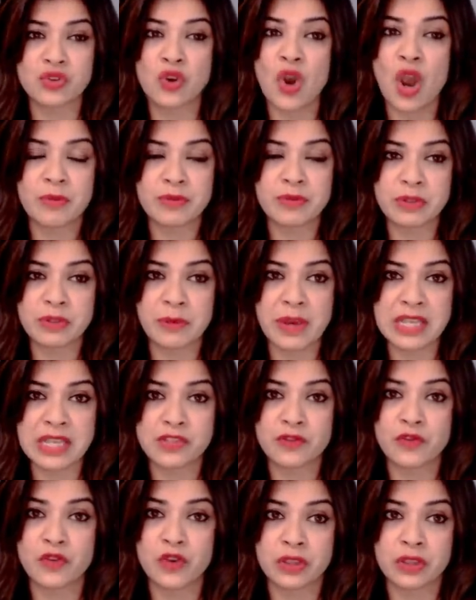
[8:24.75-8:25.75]
to
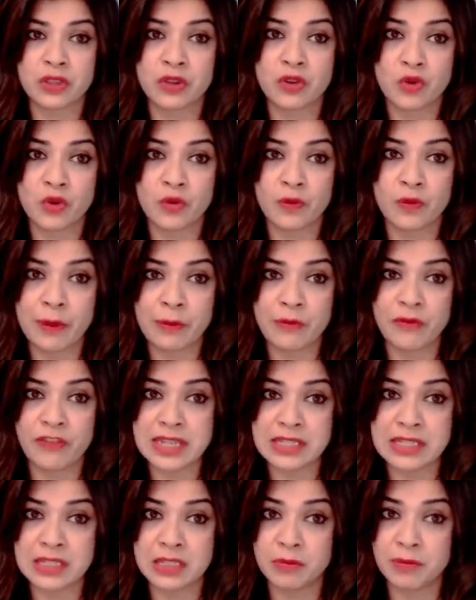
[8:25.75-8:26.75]
optimize for the Core Web
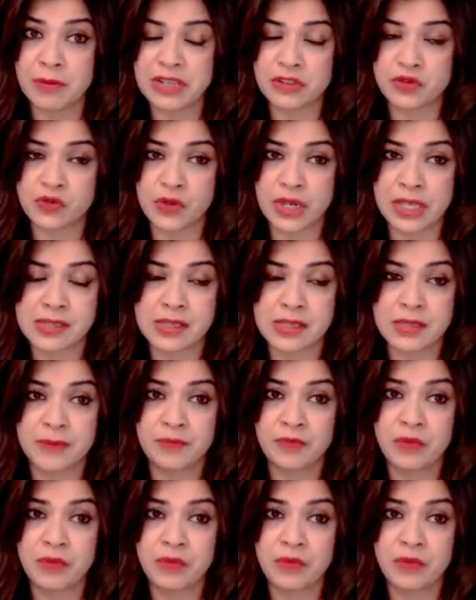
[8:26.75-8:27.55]
Vital metrics.